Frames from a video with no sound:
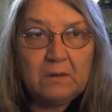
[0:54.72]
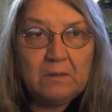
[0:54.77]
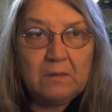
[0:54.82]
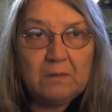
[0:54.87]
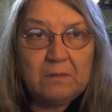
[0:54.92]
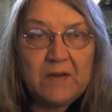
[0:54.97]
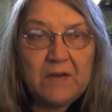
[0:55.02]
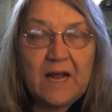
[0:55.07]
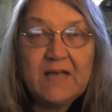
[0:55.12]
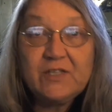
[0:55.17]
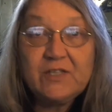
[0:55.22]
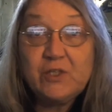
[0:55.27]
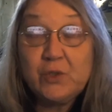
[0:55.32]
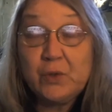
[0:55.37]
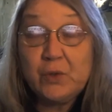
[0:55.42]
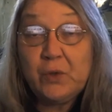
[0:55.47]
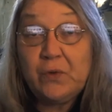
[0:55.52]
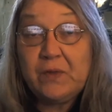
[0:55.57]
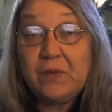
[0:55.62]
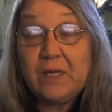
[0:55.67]
But as
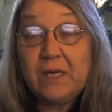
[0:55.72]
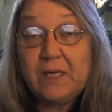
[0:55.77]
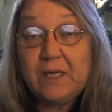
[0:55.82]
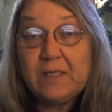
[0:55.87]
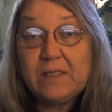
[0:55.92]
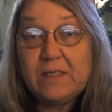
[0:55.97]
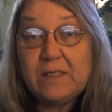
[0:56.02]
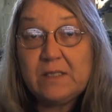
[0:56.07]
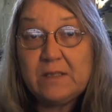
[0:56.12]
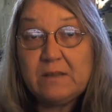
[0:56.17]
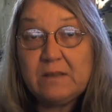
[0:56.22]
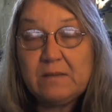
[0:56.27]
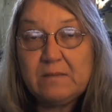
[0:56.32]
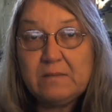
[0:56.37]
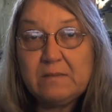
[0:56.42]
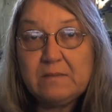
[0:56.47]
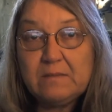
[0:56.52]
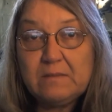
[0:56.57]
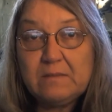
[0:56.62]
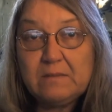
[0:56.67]
truth is,
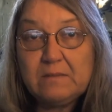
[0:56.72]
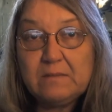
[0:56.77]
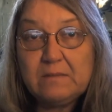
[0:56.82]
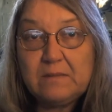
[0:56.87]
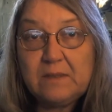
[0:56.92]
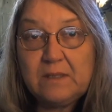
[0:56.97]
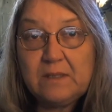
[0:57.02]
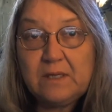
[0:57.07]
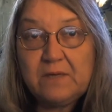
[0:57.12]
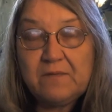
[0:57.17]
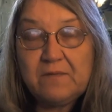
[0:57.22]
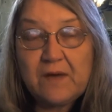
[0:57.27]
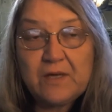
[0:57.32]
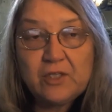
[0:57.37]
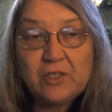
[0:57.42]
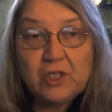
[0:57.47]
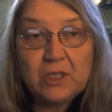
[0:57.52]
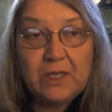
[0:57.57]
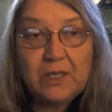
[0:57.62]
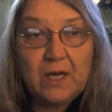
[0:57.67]

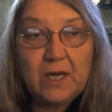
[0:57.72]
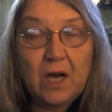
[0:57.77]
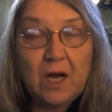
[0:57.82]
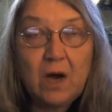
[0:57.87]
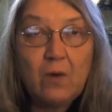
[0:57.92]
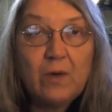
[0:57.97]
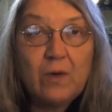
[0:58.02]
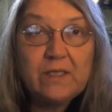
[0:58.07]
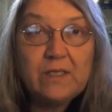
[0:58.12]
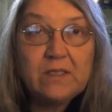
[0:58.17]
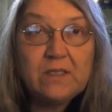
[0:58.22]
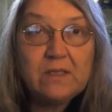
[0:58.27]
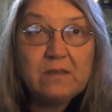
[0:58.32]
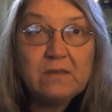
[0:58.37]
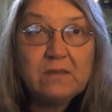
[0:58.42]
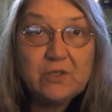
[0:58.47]
eventually it always